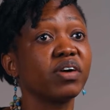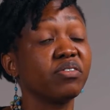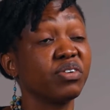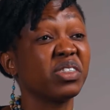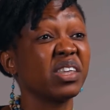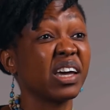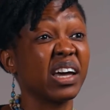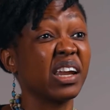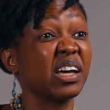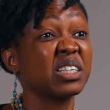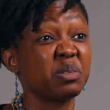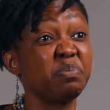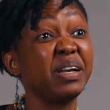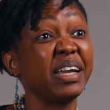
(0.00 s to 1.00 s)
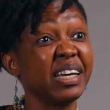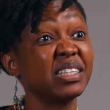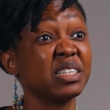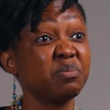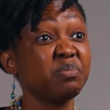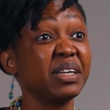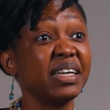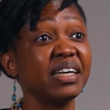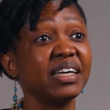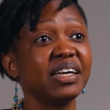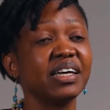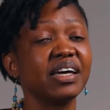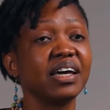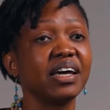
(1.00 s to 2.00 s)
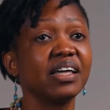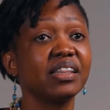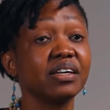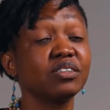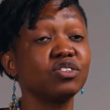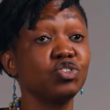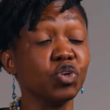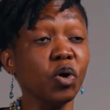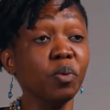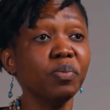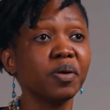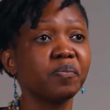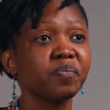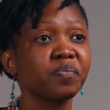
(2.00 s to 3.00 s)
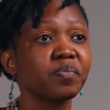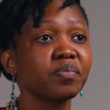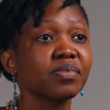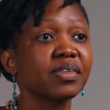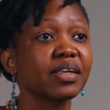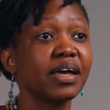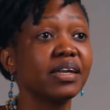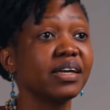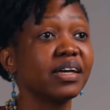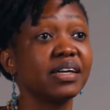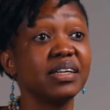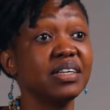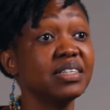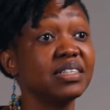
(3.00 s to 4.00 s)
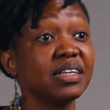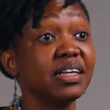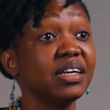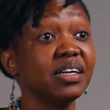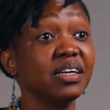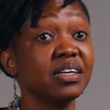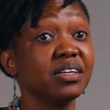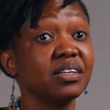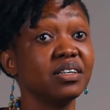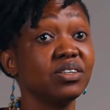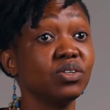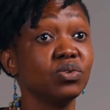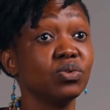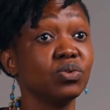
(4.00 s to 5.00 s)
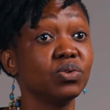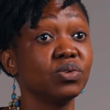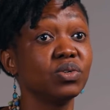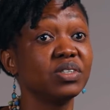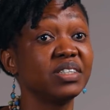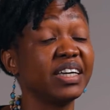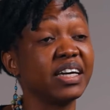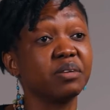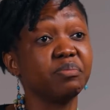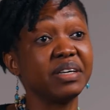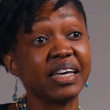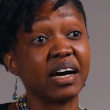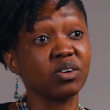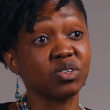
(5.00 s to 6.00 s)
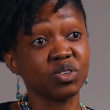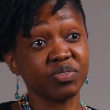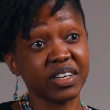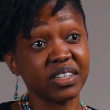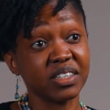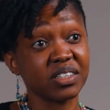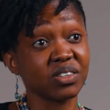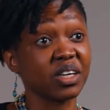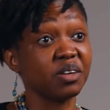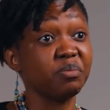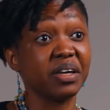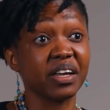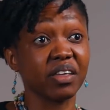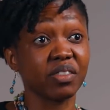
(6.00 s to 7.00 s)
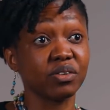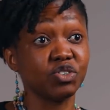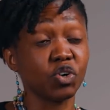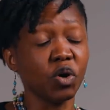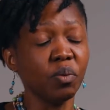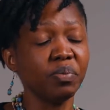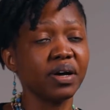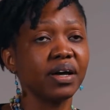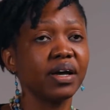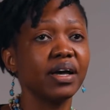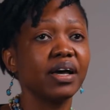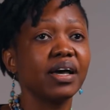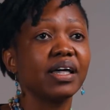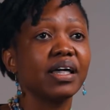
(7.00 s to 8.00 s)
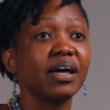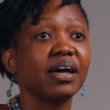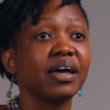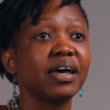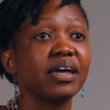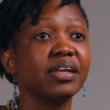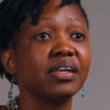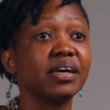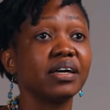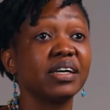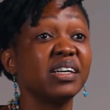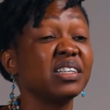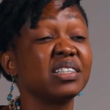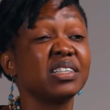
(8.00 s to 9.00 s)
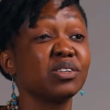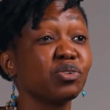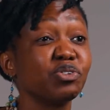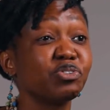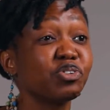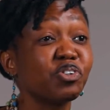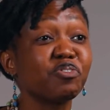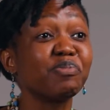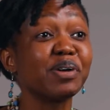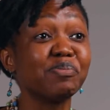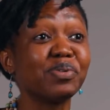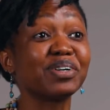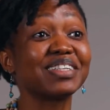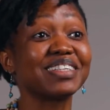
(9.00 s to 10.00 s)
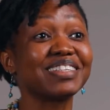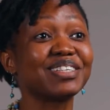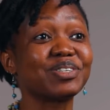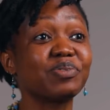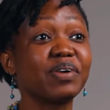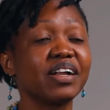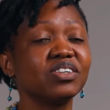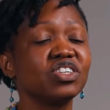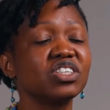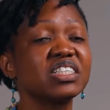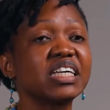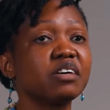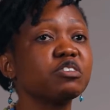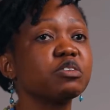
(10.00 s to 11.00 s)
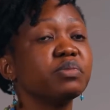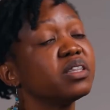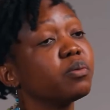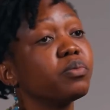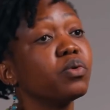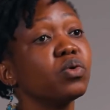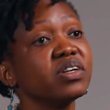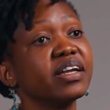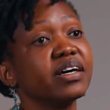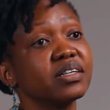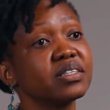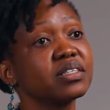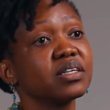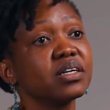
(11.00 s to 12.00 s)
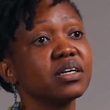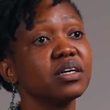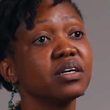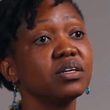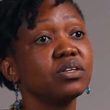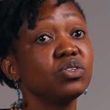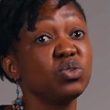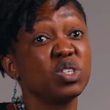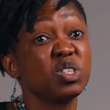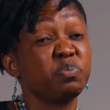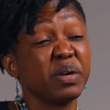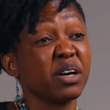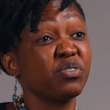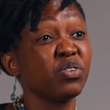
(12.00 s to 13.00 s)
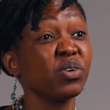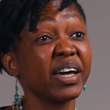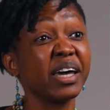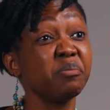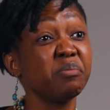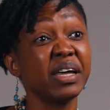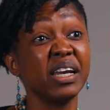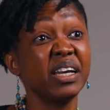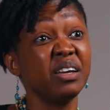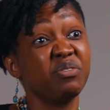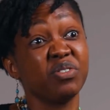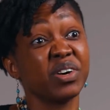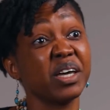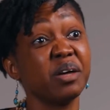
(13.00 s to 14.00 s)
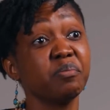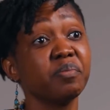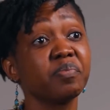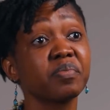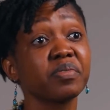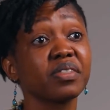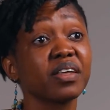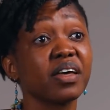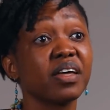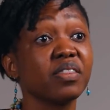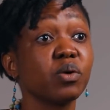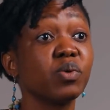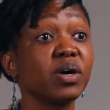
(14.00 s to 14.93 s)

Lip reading: everything and has placed me in this job, and he can easily, you know, take me out of it, give me another job, and that he is in control of my bosses as well, just gives me the boldness to speak for him and live for him in the